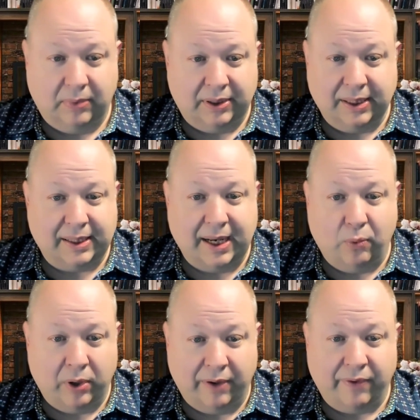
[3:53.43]

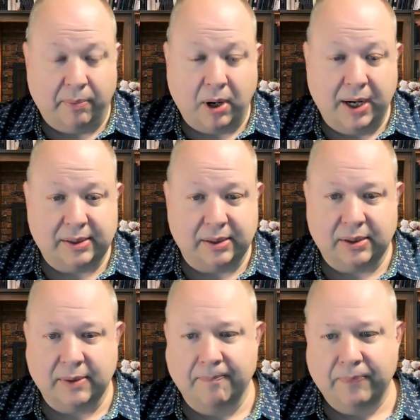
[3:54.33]
dictate whatever the price
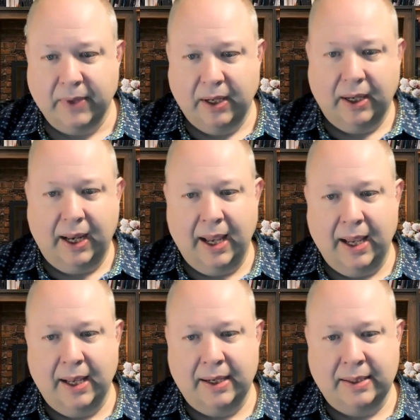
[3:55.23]
is,
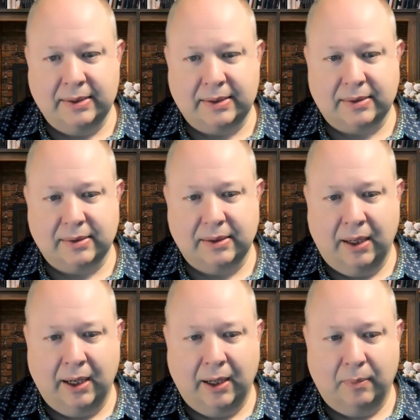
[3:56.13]
and
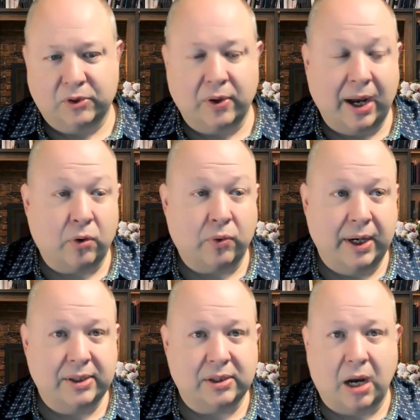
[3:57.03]
so that
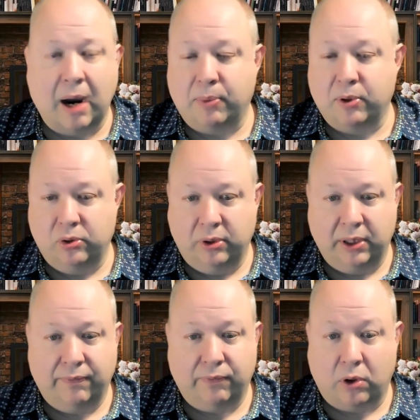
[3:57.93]
creates
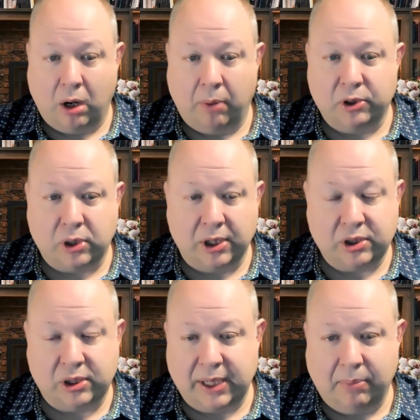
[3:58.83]
opportunity for
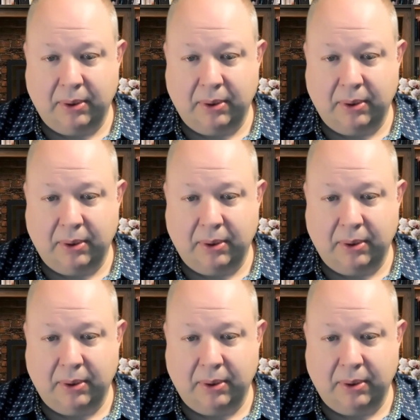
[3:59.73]
arbitrage to take